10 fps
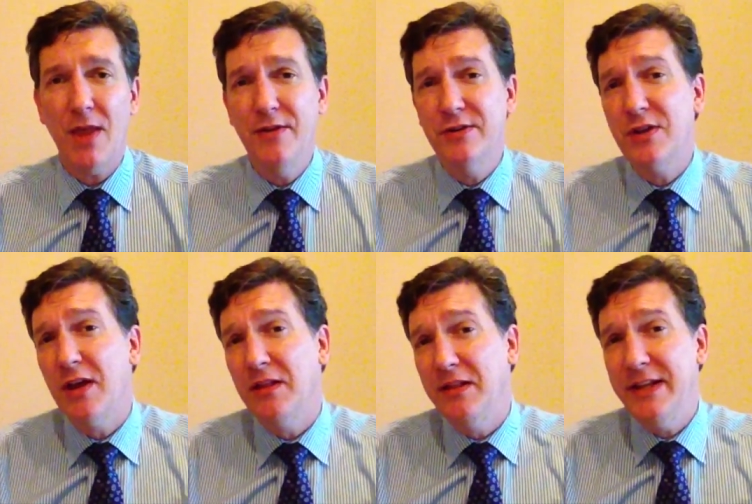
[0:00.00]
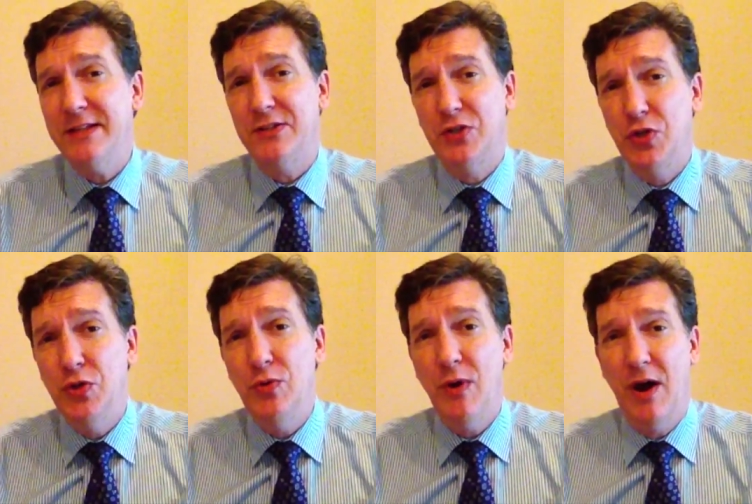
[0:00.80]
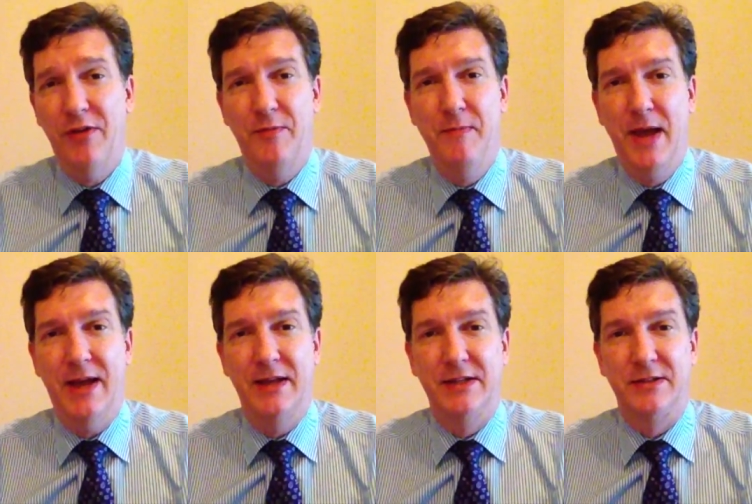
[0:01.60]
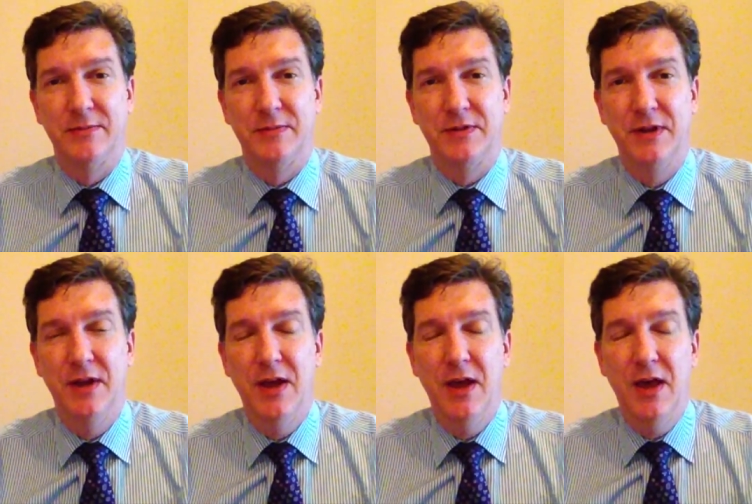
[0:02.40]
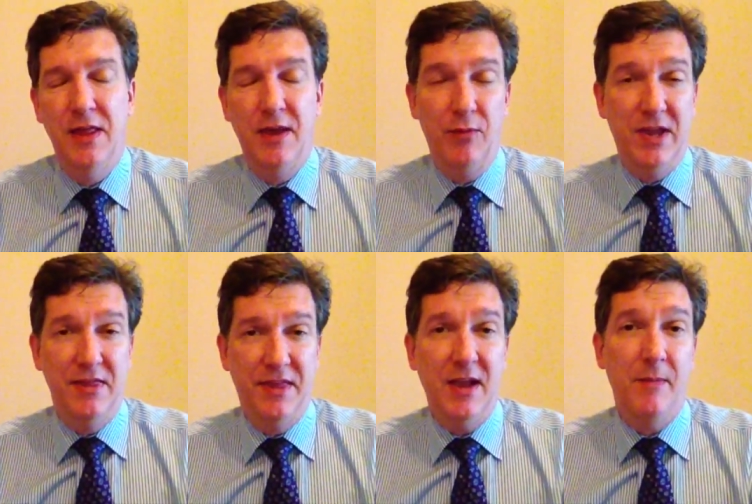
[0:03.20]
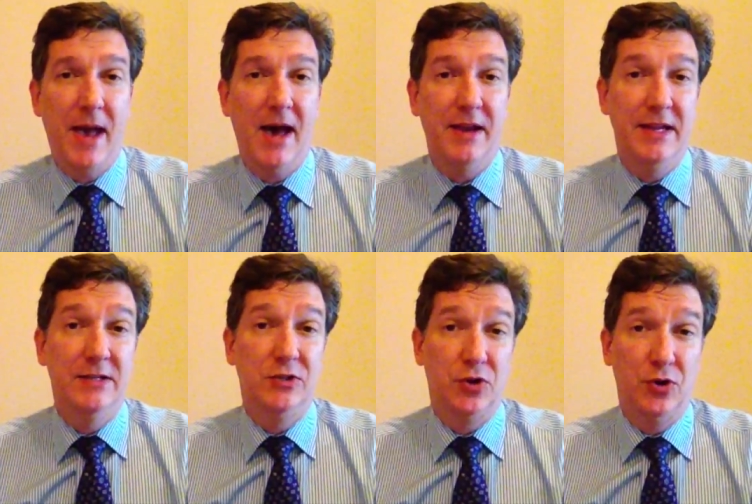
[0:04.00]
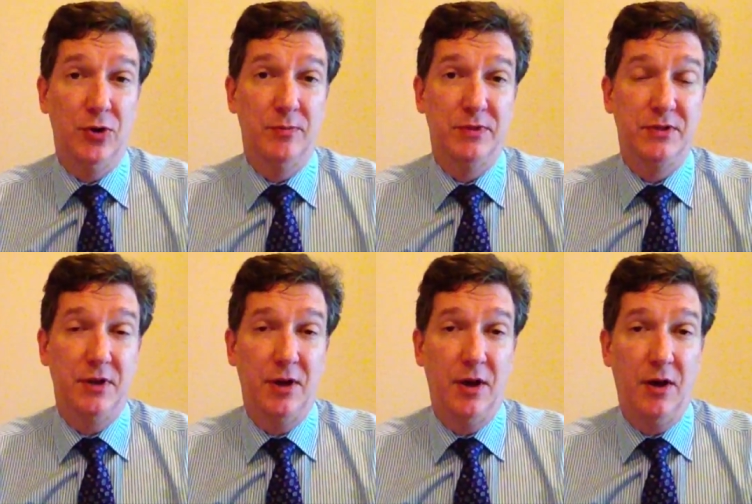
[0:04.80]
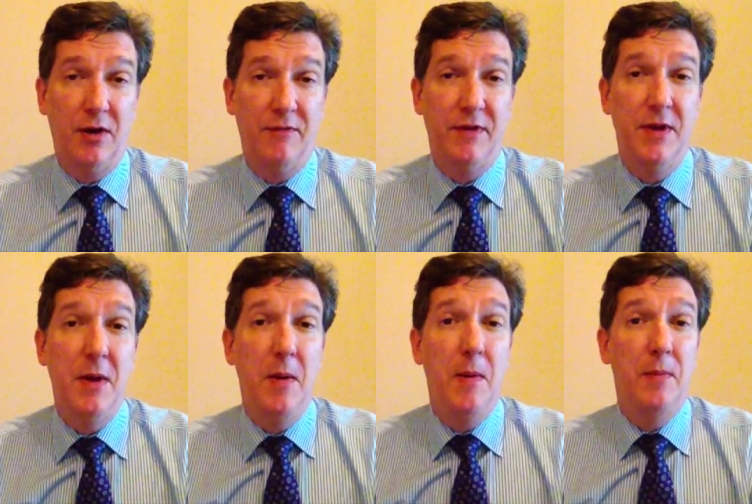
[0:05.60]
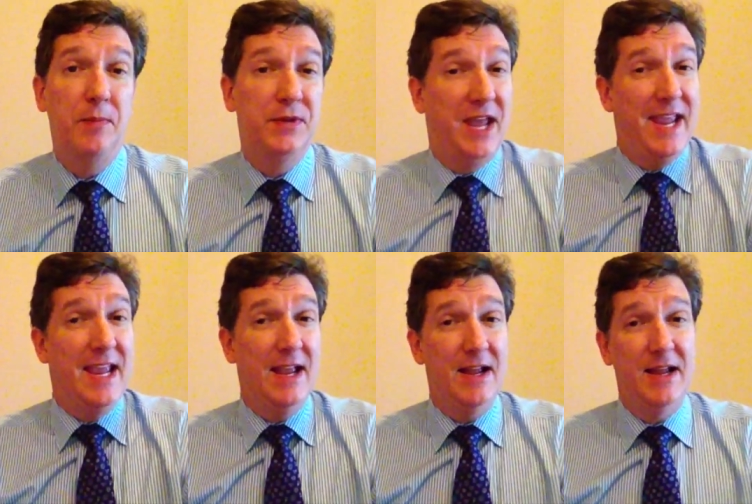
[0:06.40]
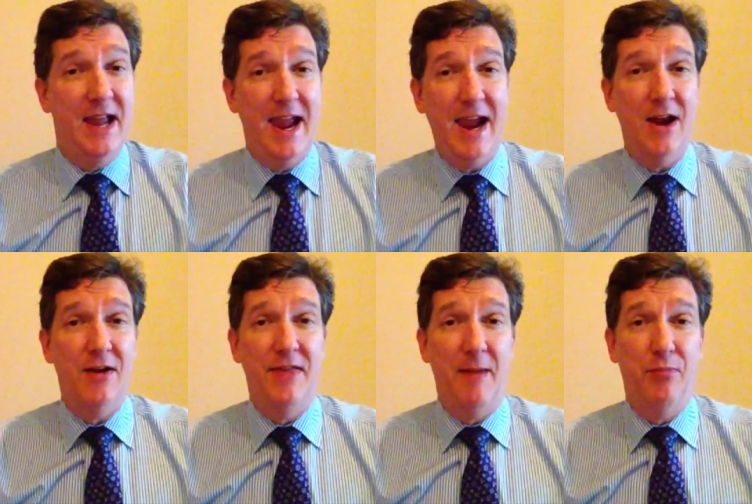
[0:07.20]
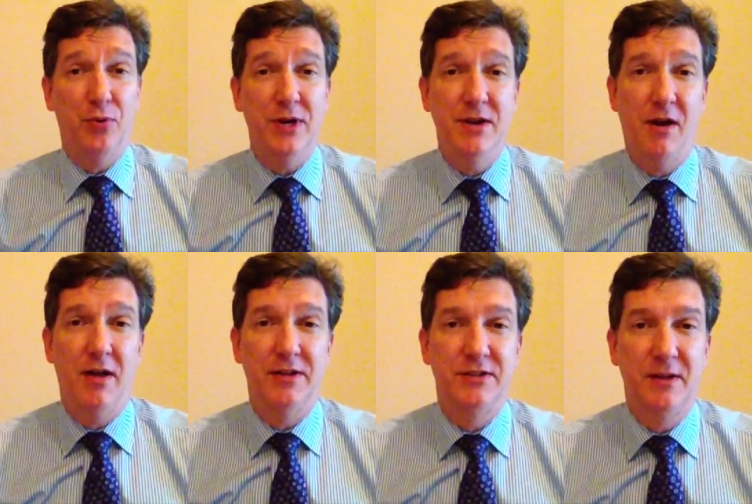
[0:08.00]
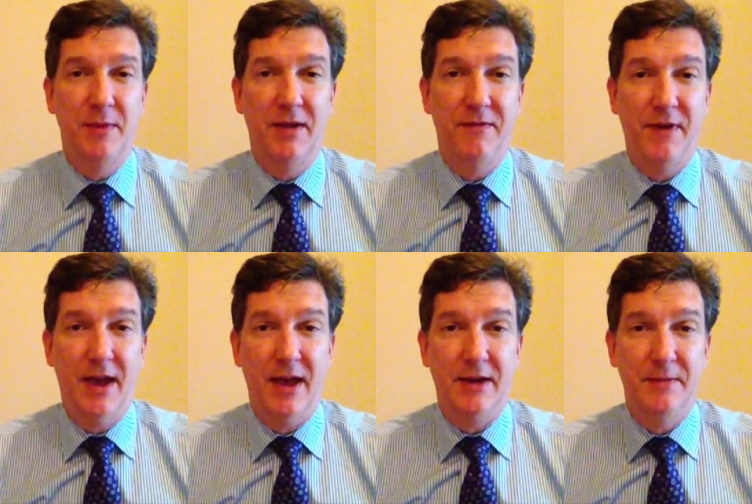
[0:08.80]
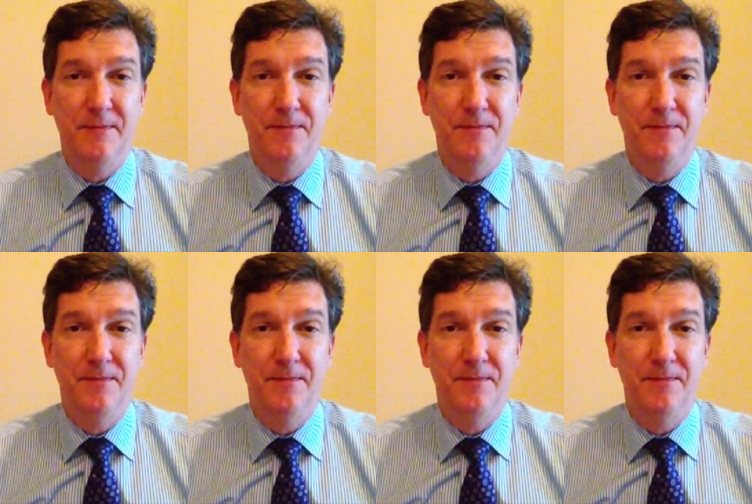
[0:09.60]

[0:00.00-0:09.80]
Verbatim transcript: There's at least two other mechanisms that we can think about in terms of taking care of that pre knowledge that may affect.